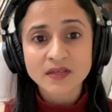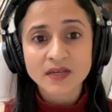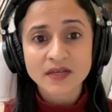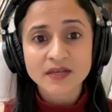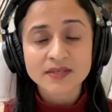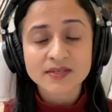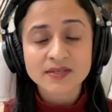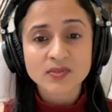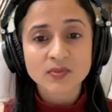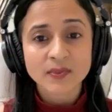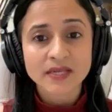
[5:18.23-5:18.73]

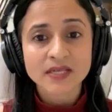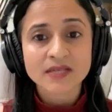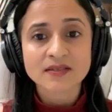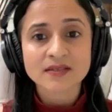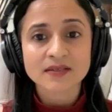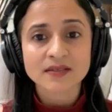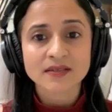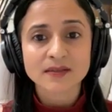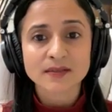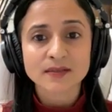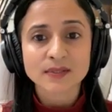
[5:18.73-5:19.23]
last 20
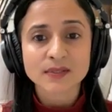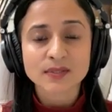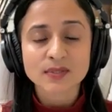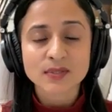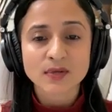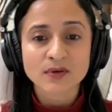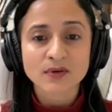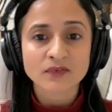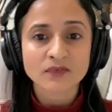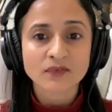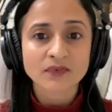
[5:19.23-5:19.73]
years
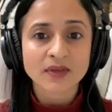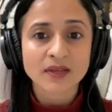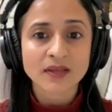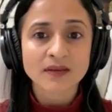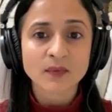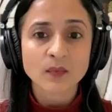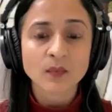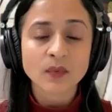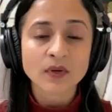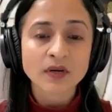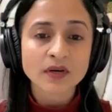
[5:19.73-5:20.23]
of
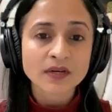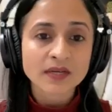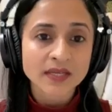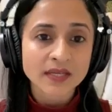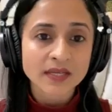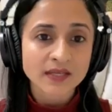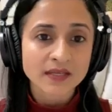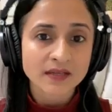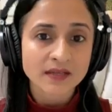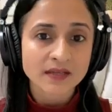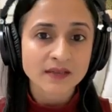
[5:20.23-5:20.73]

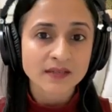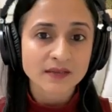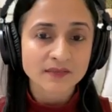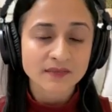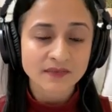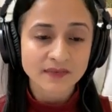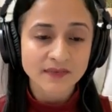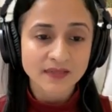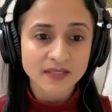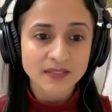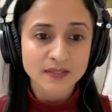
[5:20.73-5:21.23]
working in the
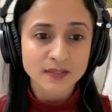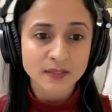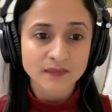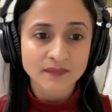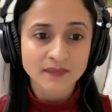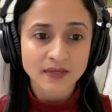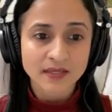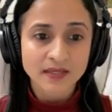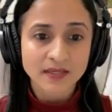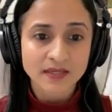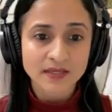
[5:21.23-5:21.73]
field of
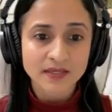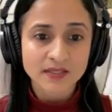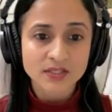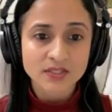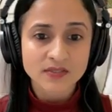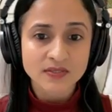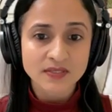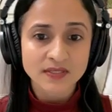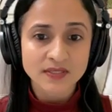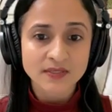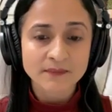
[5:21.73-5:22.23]

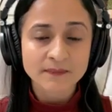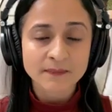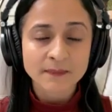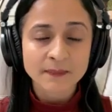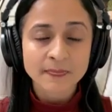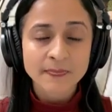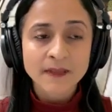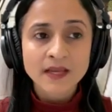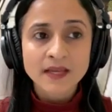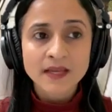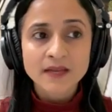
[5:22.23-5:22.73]
ADHD,
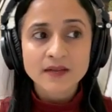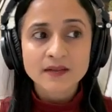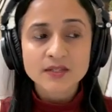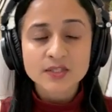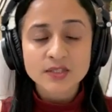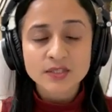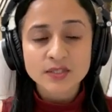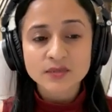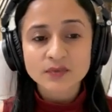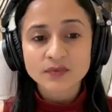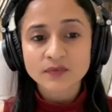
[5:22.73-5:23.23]
do
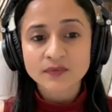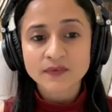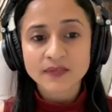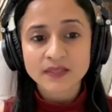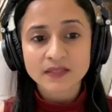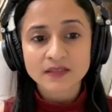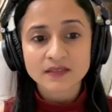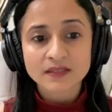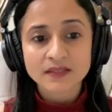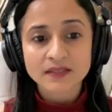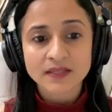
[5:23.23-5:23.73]
you
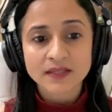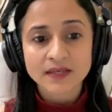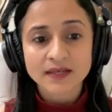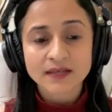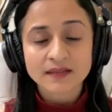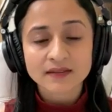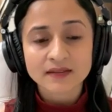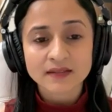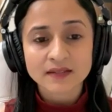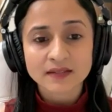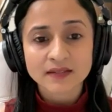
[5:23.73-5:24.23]
feel
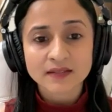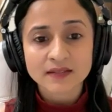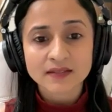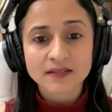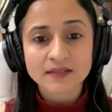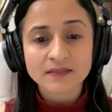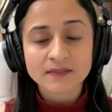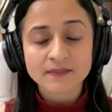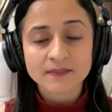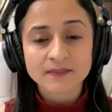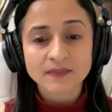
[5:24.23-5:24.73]
that
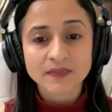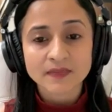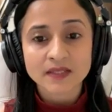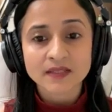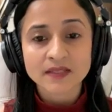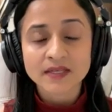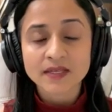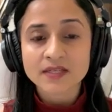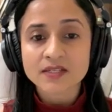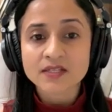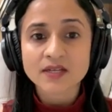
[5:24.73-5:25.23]
the
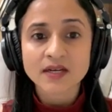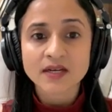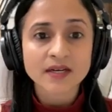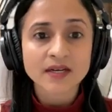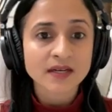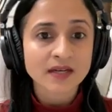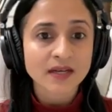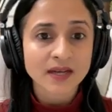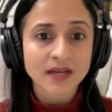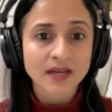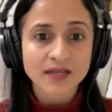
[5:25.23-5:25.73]
entire
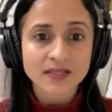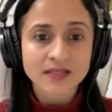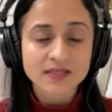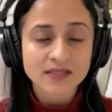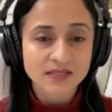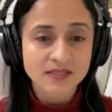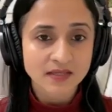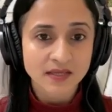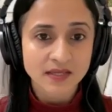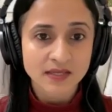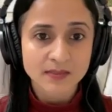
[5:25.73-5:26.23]

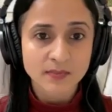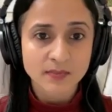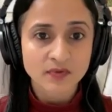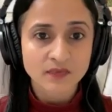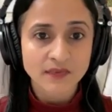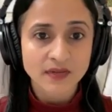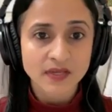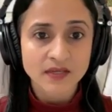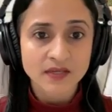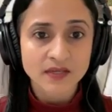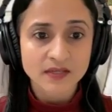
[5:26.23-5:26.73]
landscape of
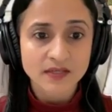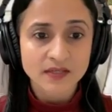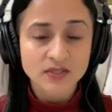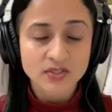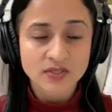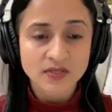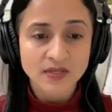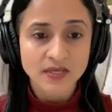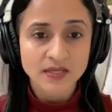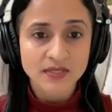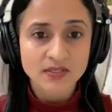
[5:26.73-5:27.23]

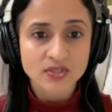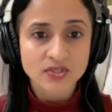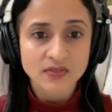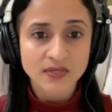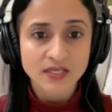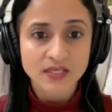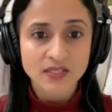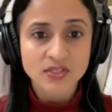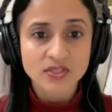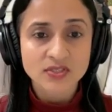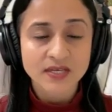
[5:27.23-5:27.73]
ADHD has
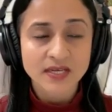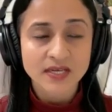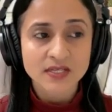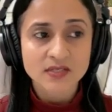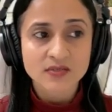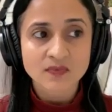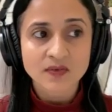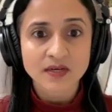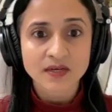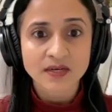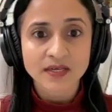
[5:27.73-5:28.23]
changed as
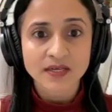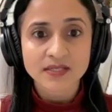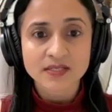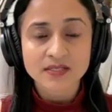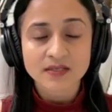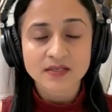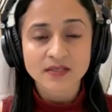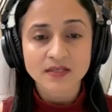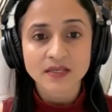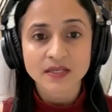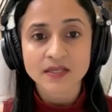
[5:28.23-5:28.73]
far as
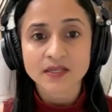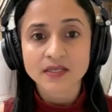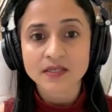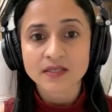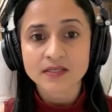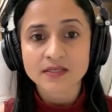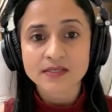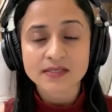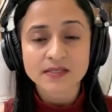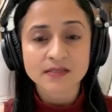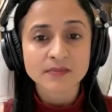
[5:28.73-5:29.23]
the
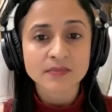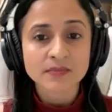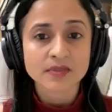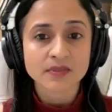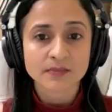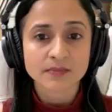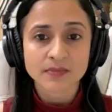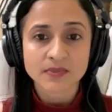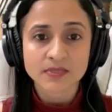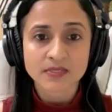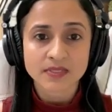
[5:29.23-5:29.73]
clinical
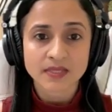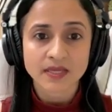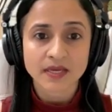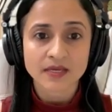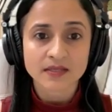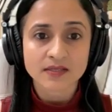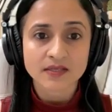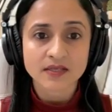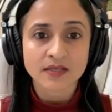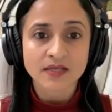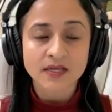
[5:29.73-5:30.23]
symptoms
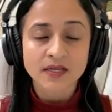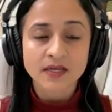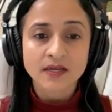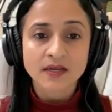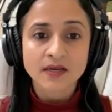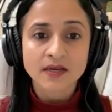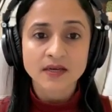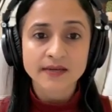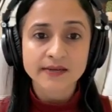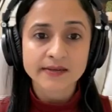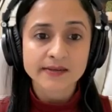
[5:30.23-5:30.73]
that
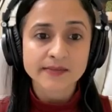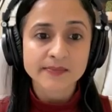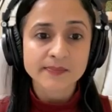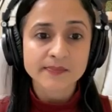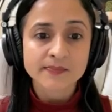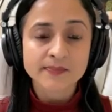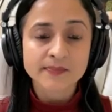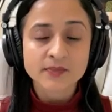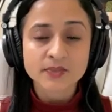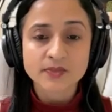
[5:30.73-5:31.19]
um,